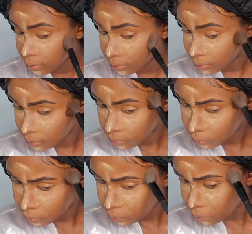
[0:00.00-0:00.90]
color,
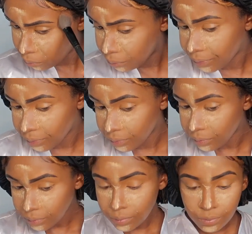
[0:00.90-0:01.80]
that's the one
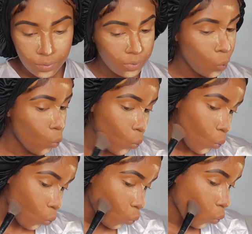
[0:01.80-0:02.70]
that you should get.
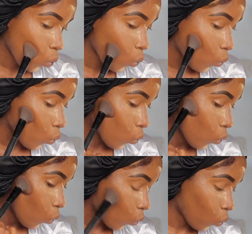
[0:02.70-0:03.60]
And
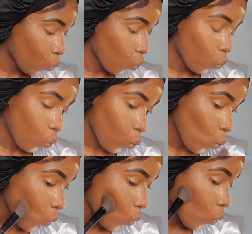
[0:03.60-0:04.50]
you see
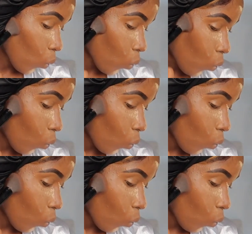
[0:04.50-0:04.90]
me placing the